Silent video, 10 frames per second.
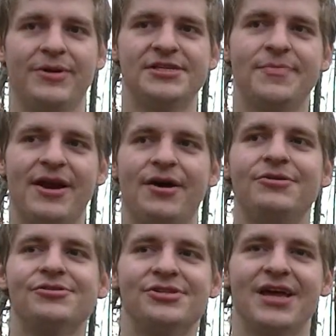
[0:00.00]
It's about
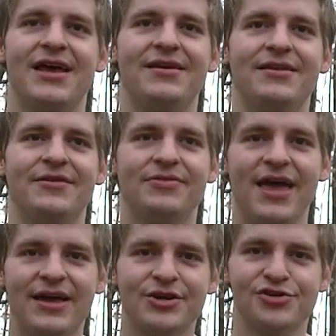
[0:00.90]
understanding that
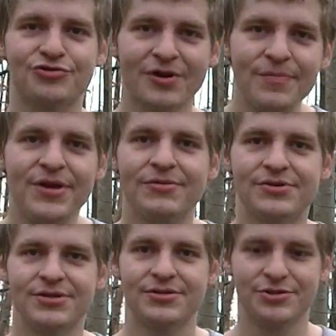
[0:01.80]
they
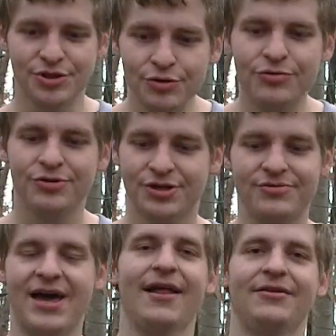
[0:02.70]
contribute to the
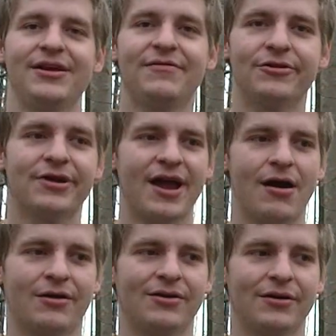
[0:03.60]
totality of your
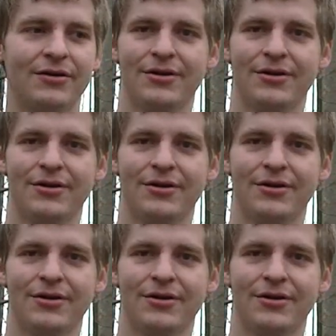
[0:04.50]
character.